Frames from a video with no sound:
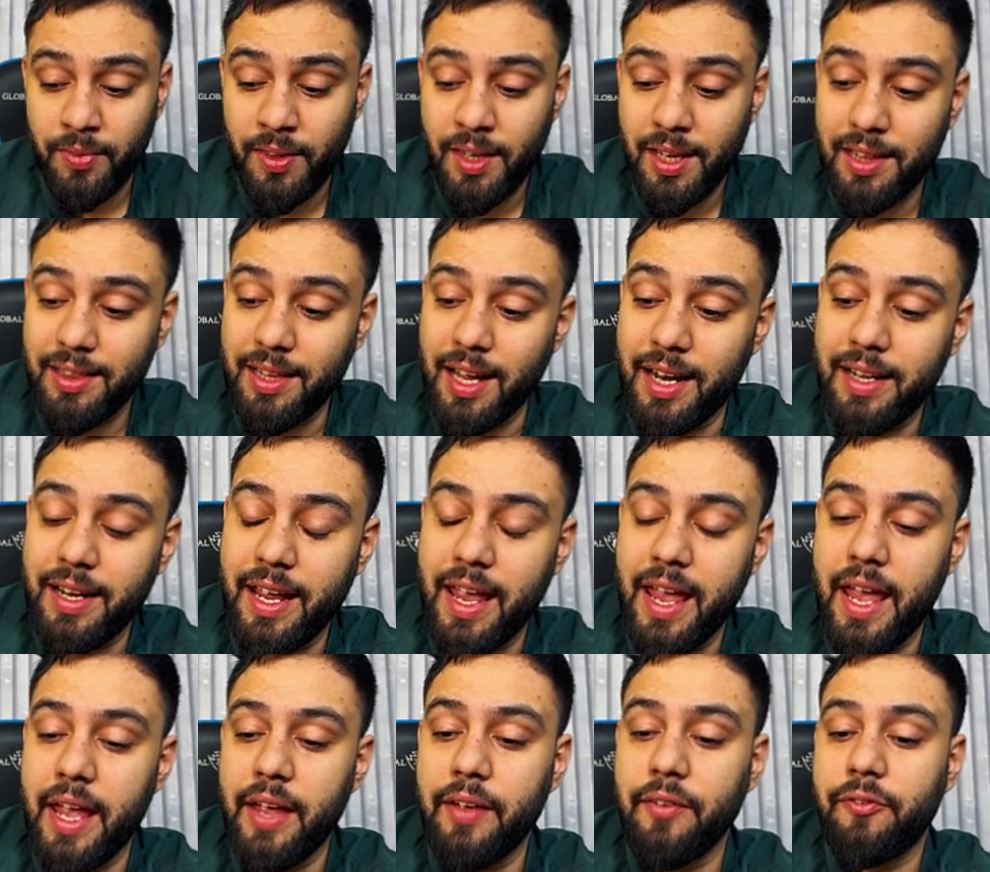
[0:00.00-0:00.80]
that
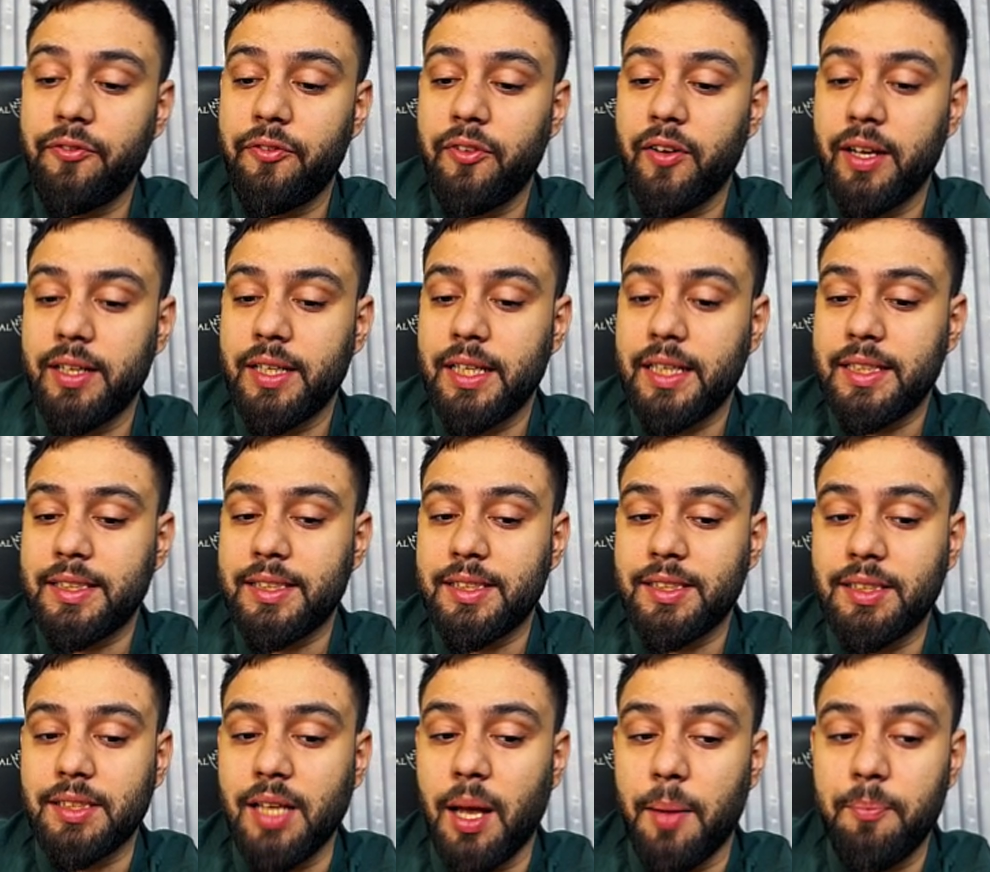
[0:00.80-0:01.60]
if
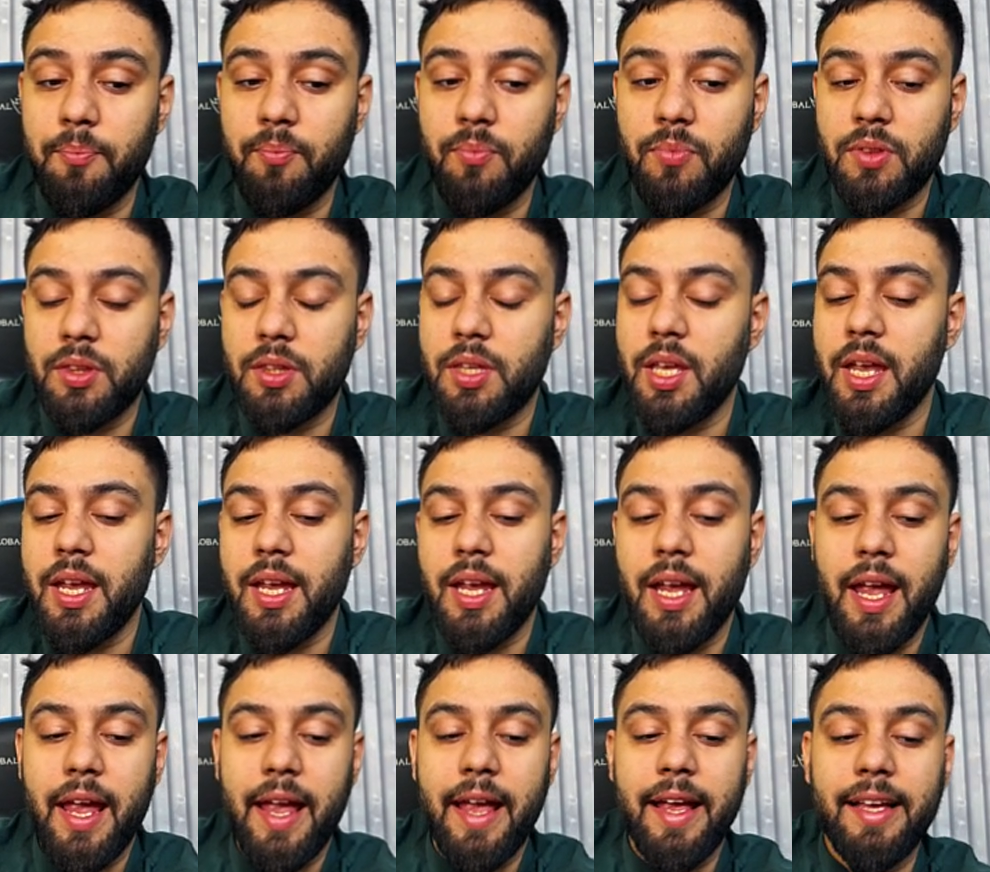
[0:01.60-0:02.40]

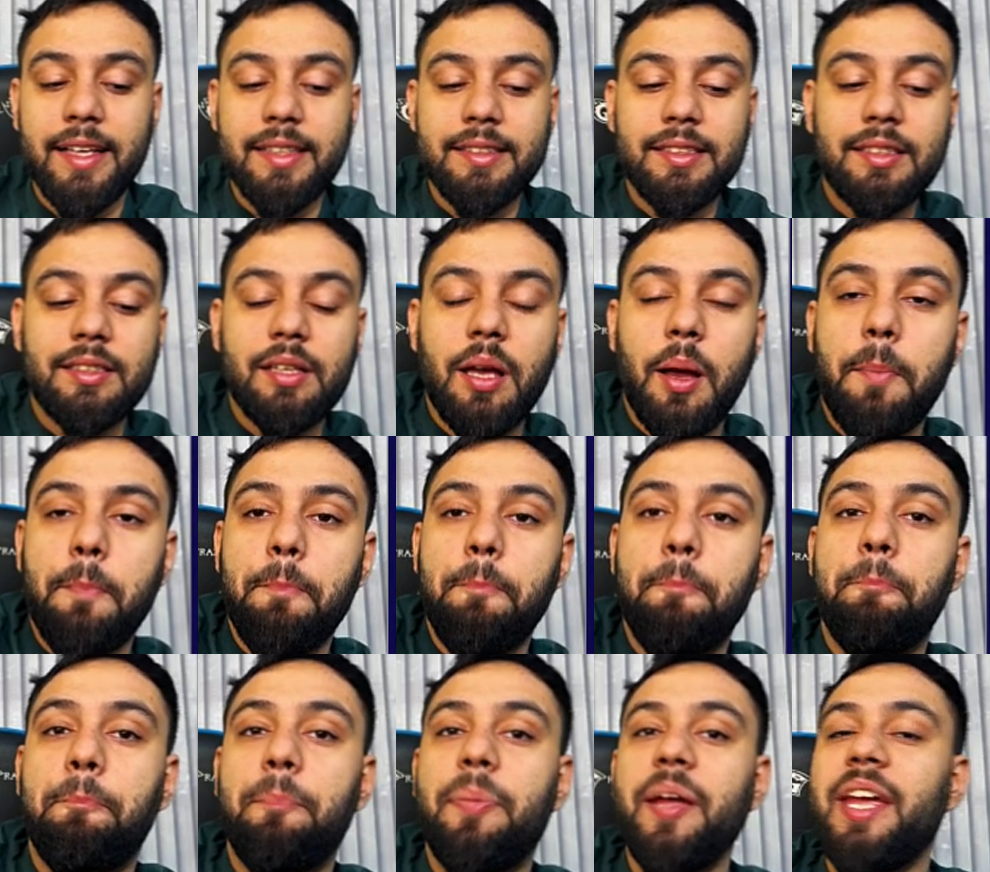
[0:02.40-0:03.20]
something is
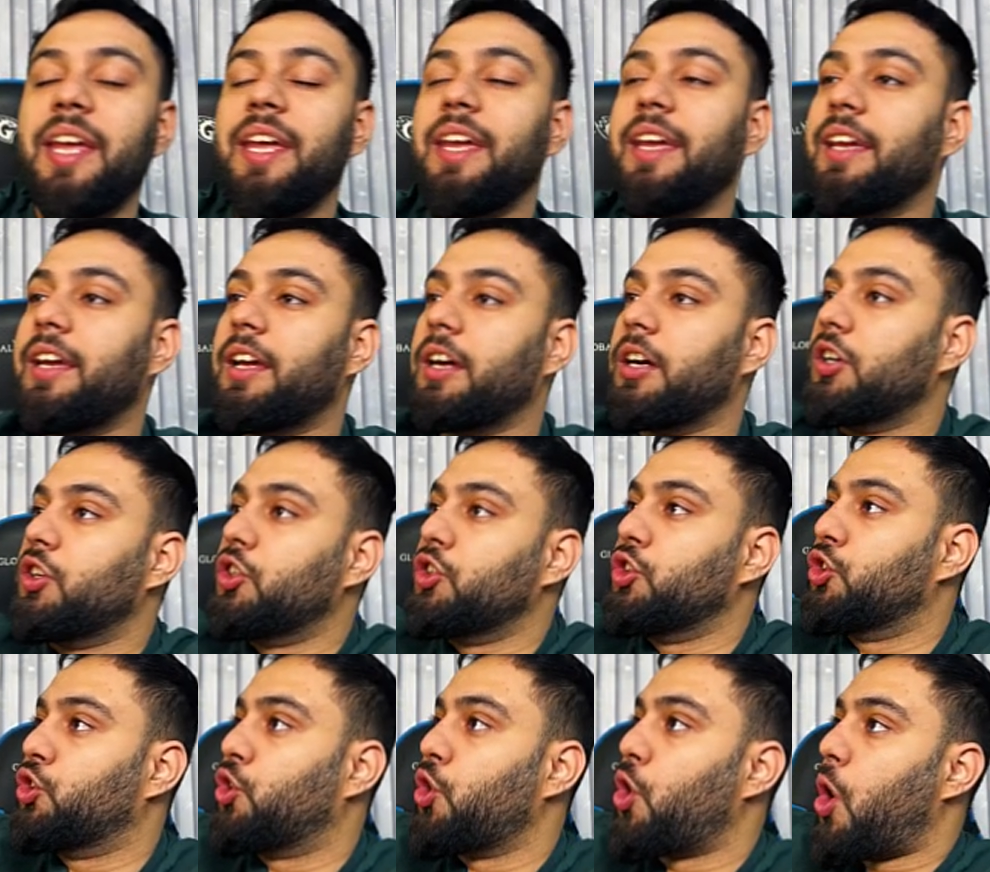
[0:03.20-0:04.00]
being
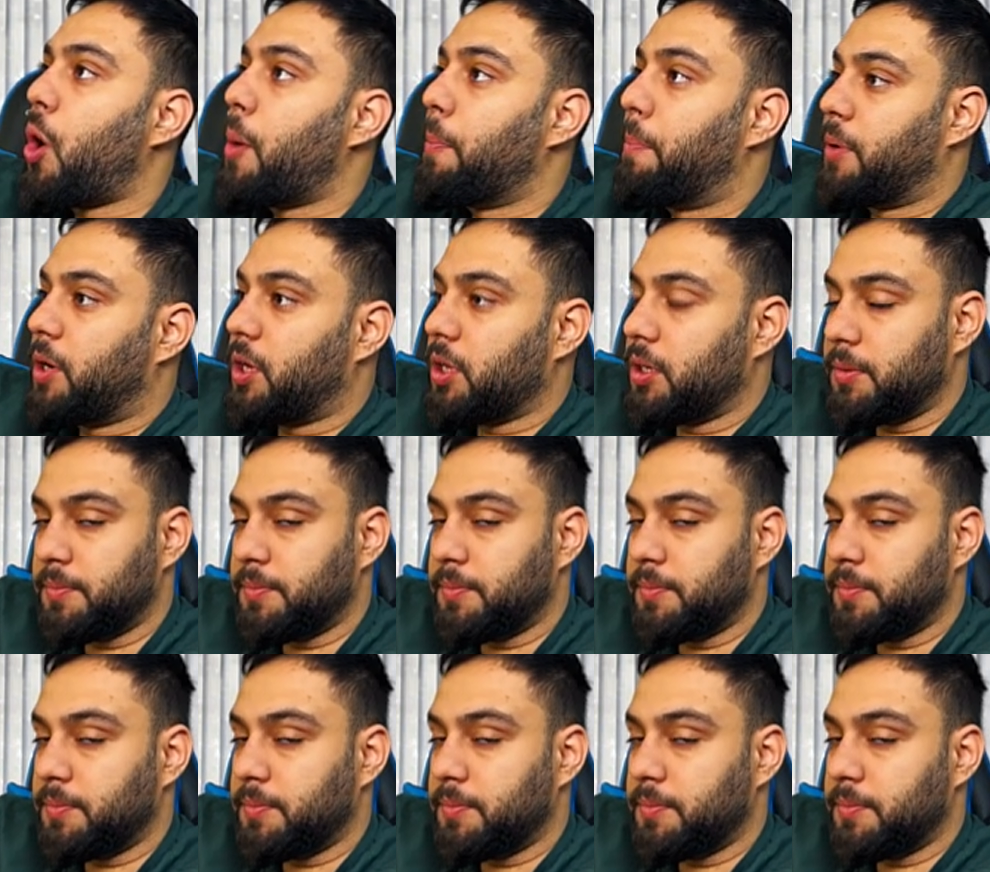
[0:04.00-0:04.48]
dropped